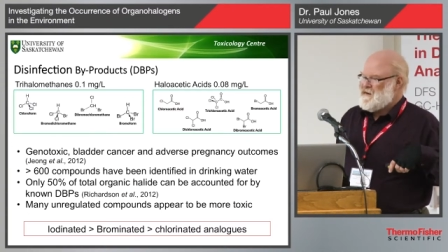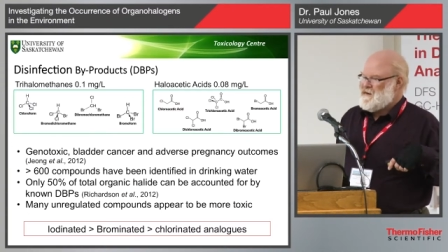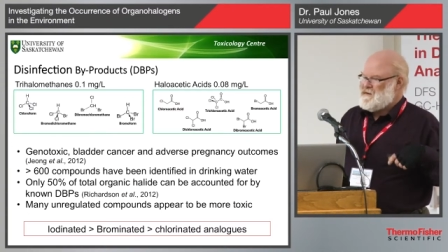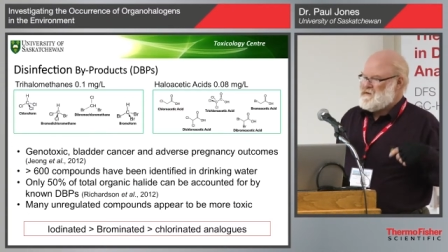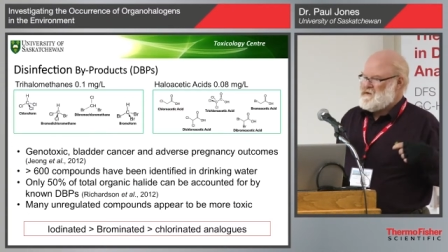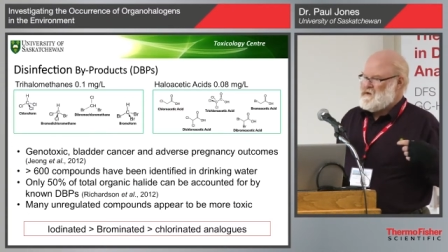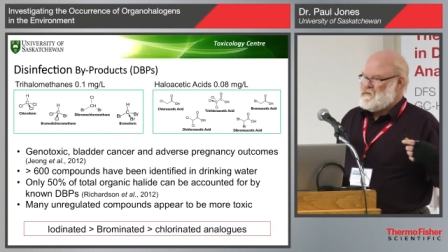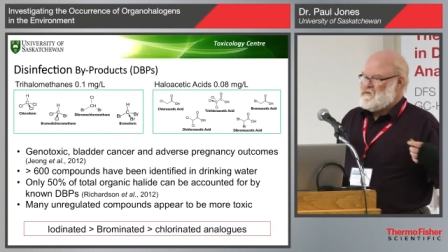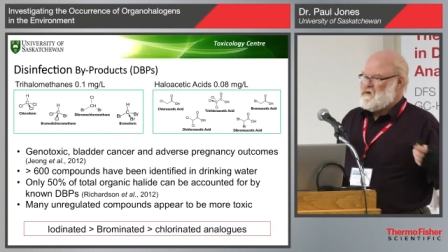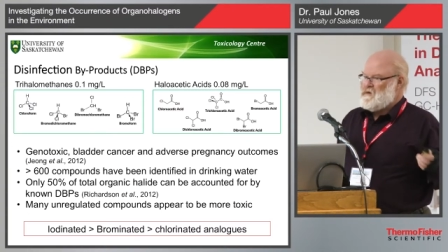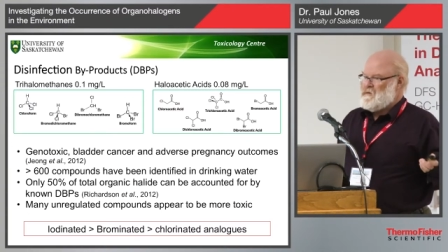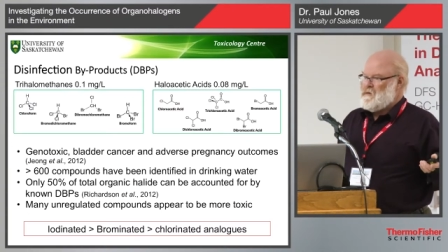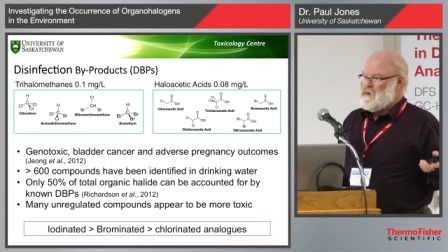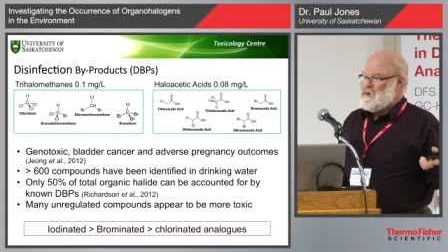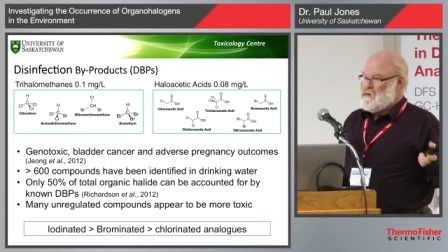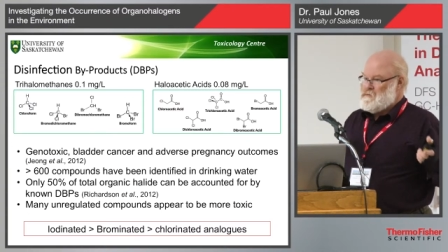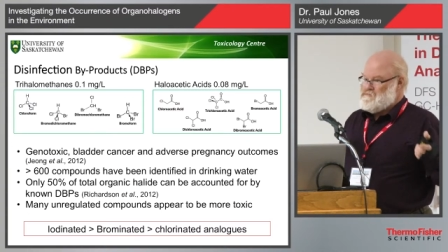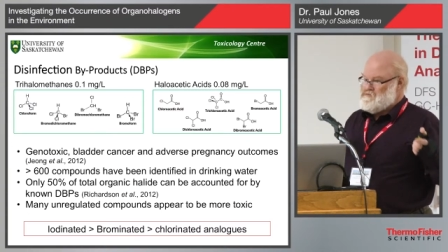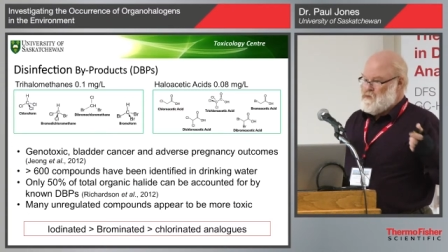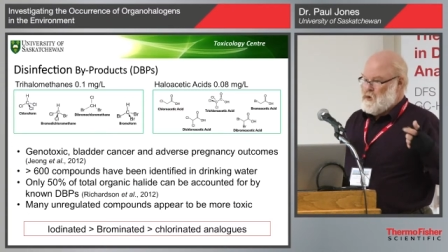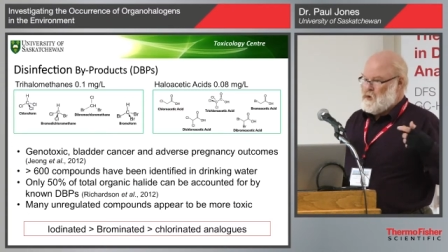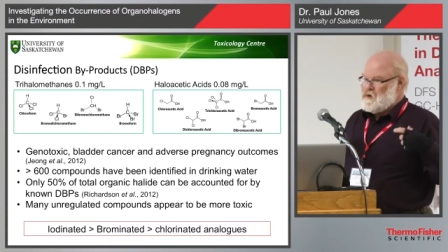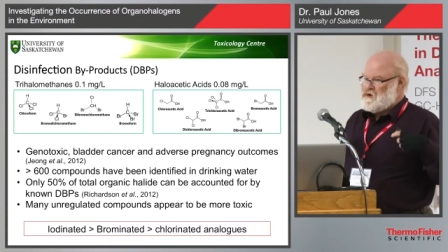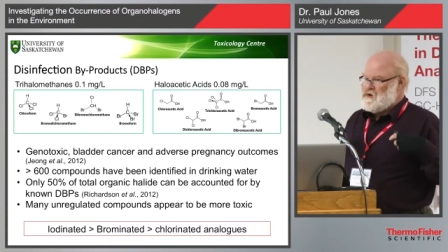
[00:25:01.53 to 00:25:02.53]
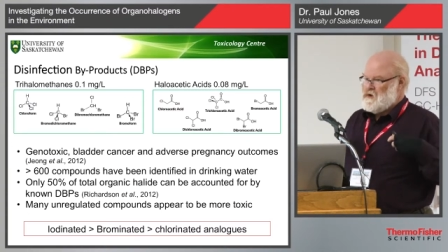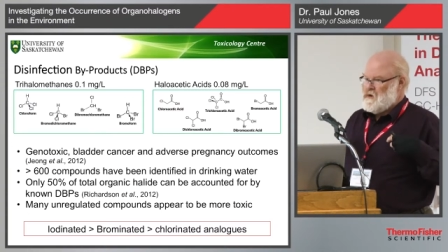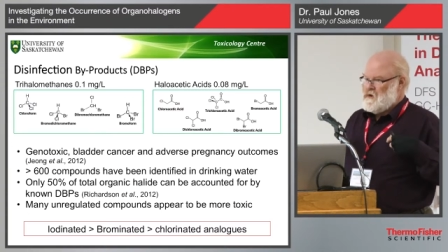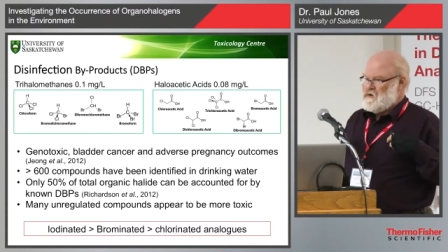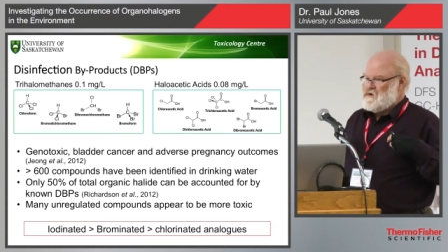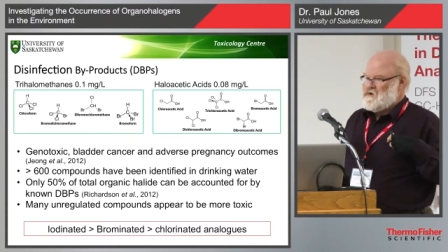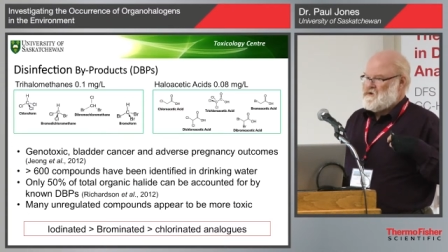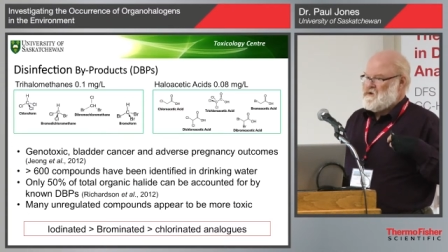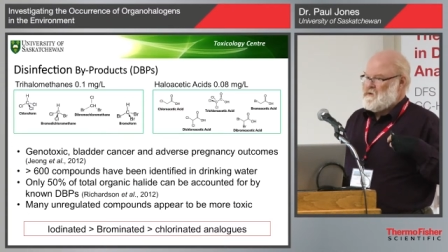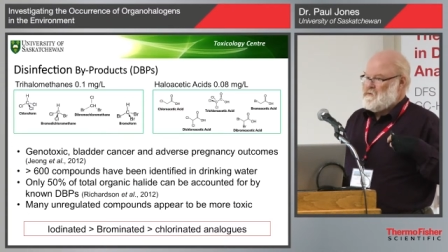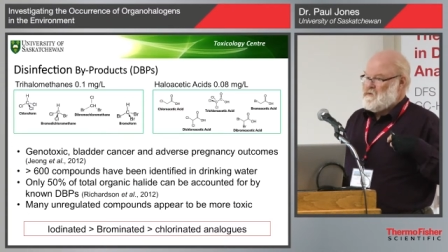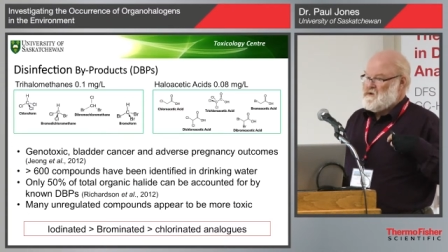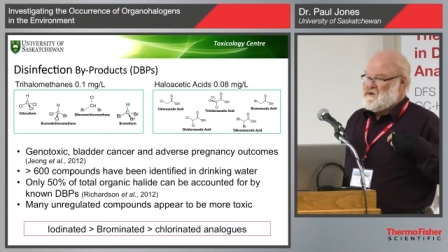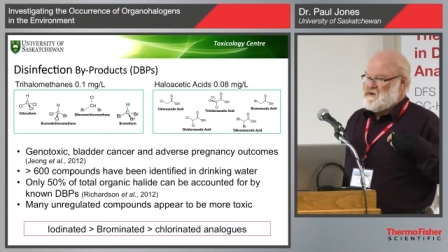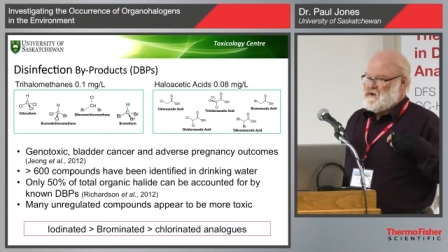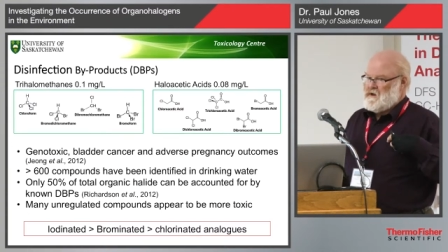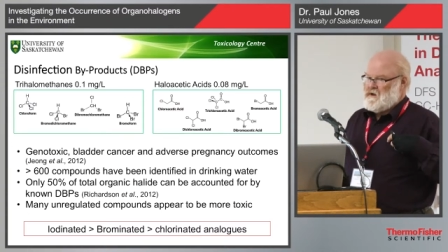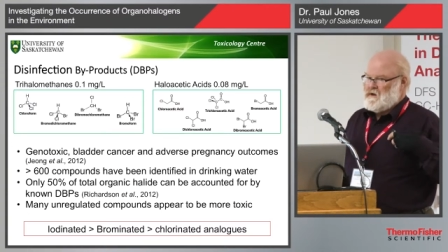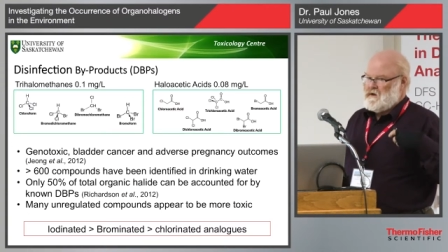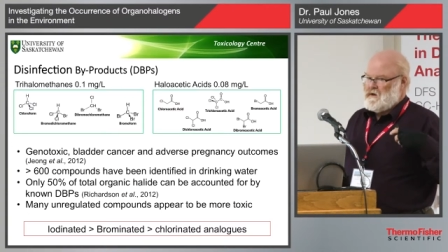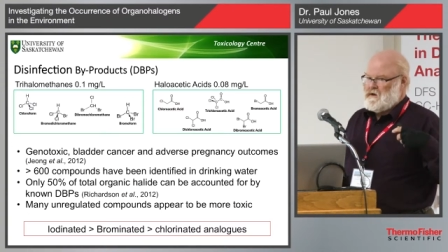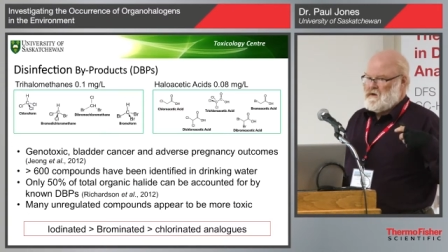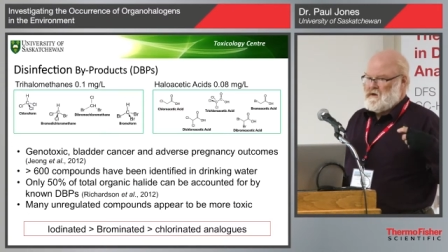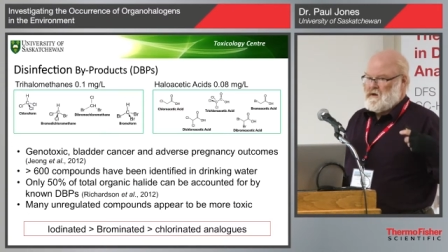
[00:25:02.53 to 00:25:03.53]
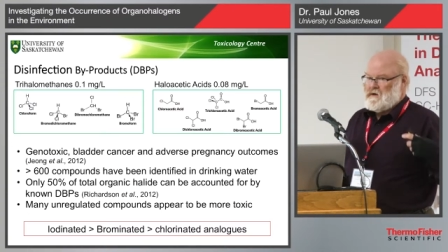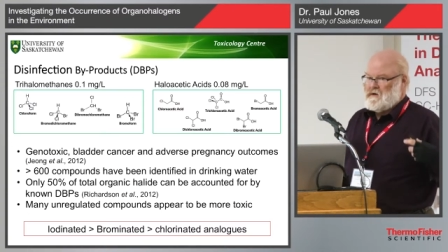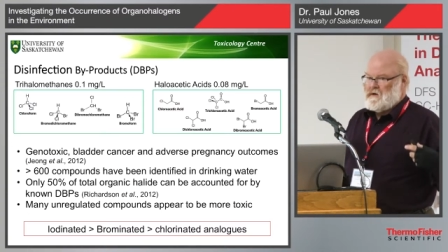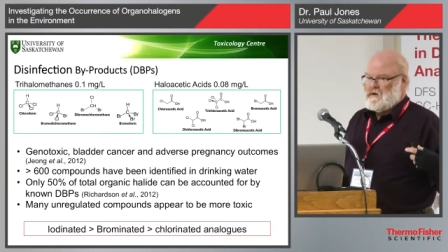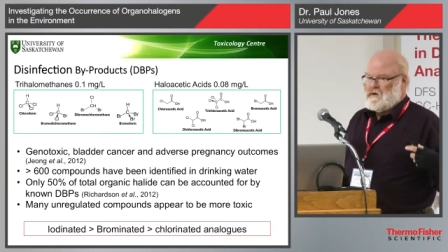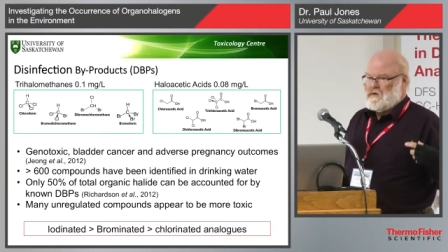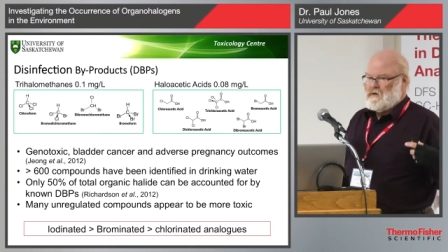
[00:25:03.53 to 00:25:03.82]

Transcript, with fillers: seem to be more toxic, particularly than the